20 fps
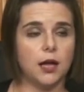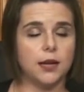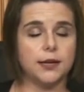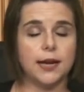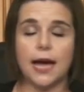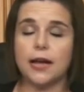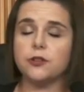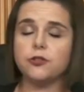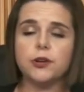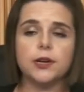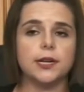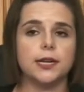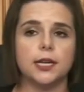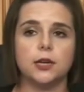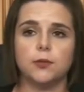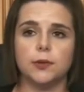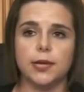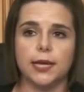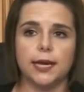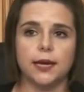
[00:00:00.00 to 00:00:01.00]
not treated
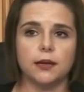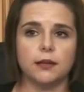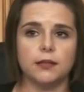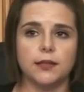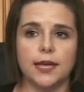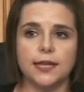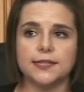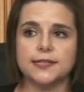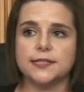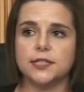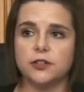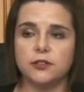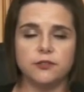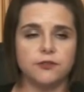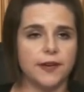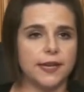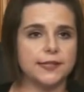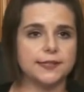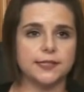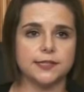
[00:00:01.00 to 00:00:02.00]
equally, that still
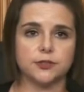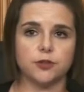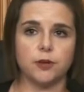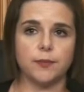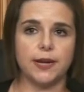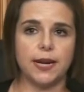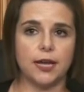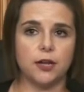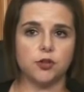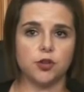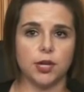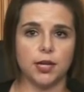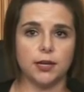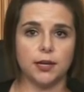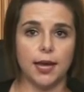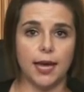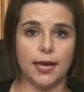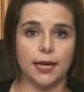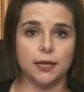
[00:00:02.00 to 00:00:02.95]
face discrimination,